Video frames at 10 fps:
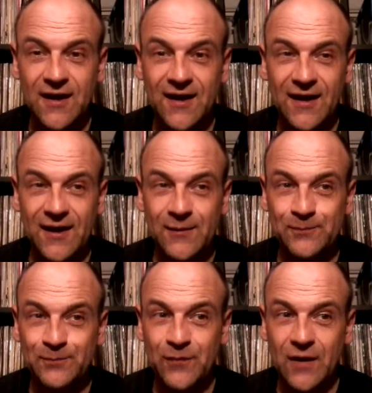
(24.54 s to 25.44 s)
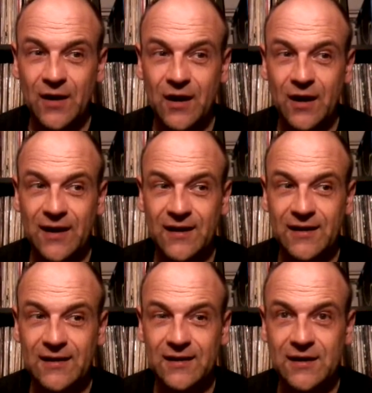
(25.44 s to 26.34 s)

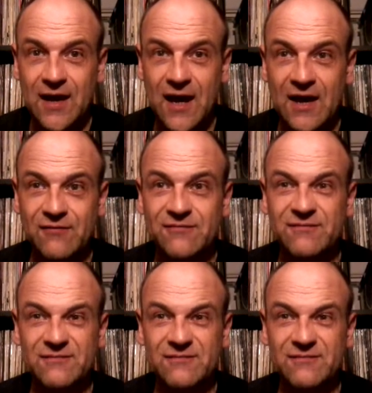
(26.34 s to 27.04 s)
I have